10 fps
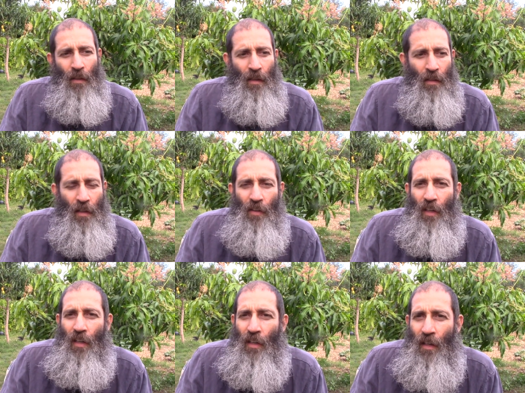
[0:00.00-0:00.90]
And then you
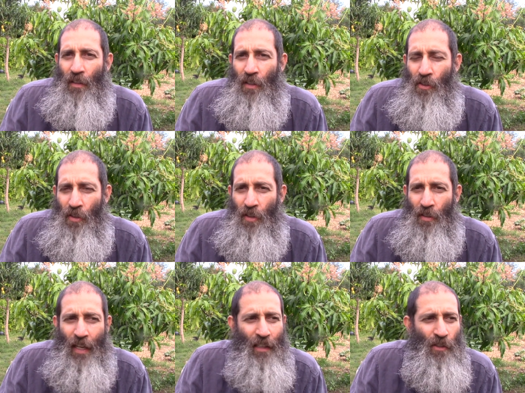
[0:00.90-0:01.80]
need uh, to, to
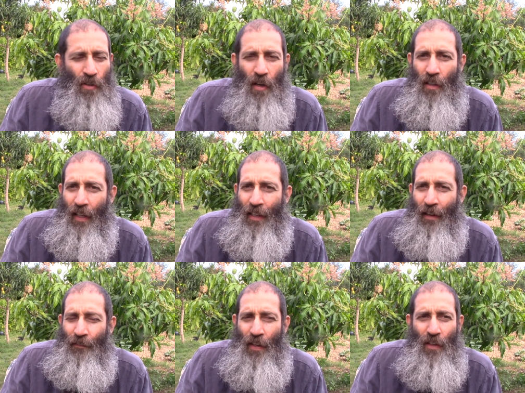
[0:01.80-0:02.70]
take a drug like
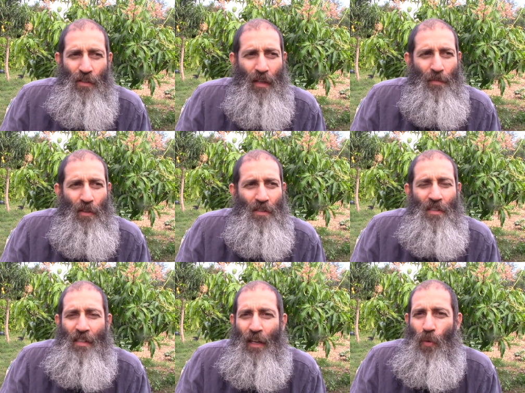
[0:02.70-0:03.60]
caffeine or something just to
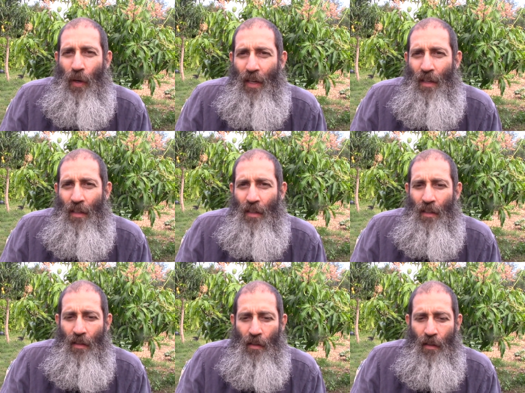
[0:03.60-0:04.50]
stay awake
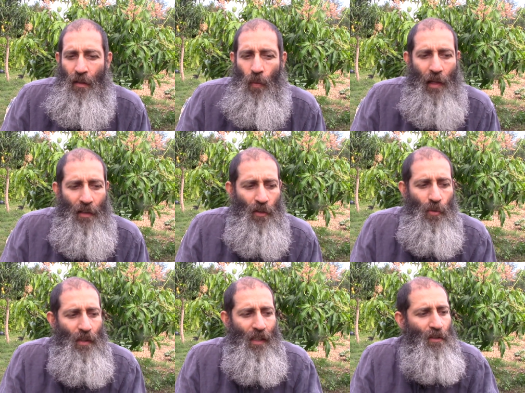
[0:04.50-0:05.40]
while you're
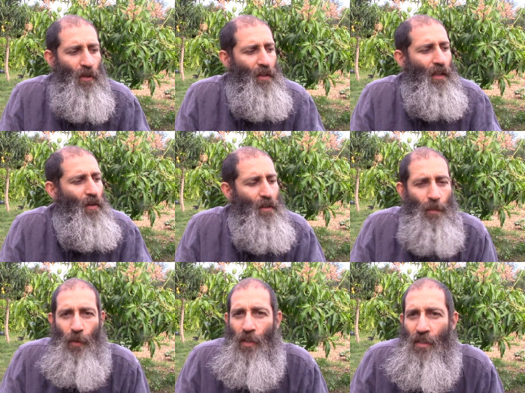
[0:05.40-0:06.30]
doing things all day long to
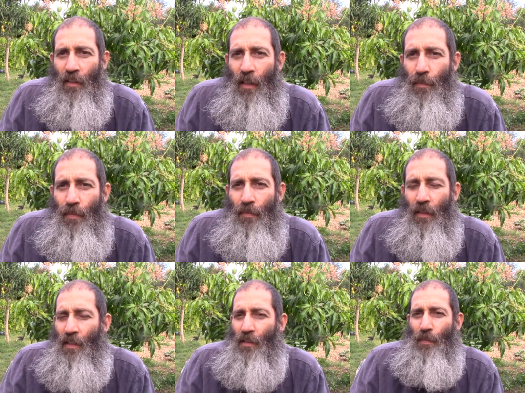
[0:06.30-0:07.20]
put you to sleep.
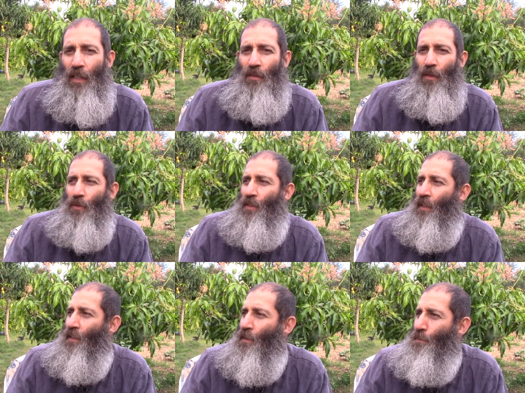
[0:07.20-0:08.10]
It just makes no
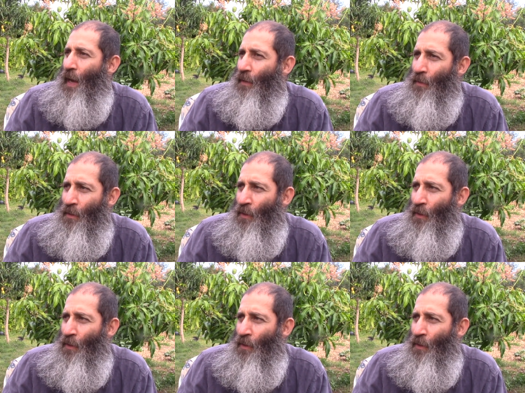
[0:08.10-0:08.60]
sense. It's backwards.